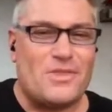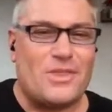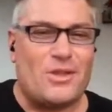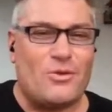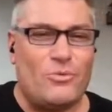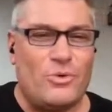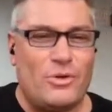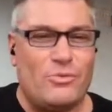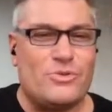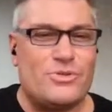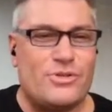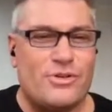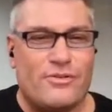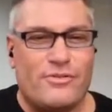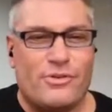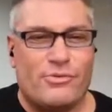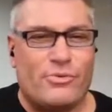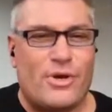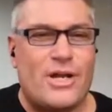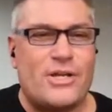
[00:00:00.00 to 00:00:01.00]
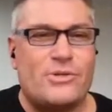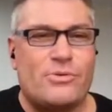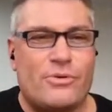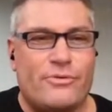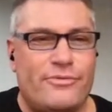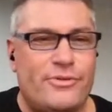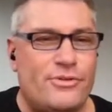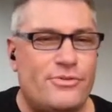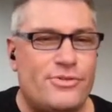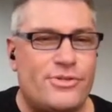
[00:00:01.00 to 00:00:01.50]
reserve the right to
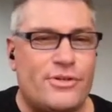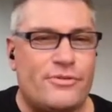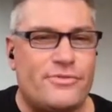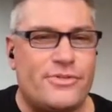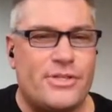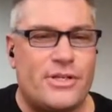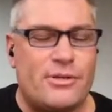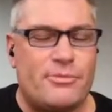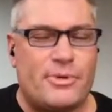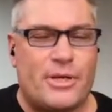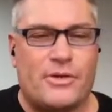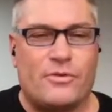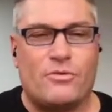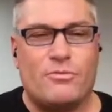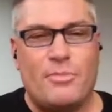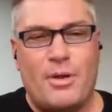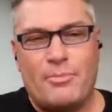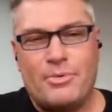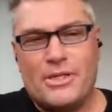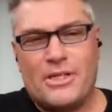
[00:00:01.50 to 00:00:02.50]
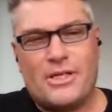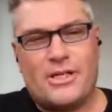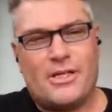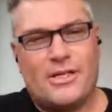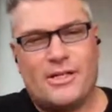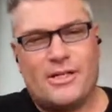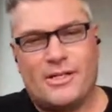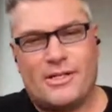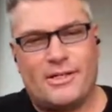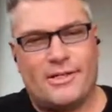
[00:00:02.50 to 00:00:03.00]
refuse service to anybody. Remember
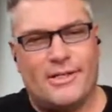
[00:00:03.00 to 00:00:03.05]
the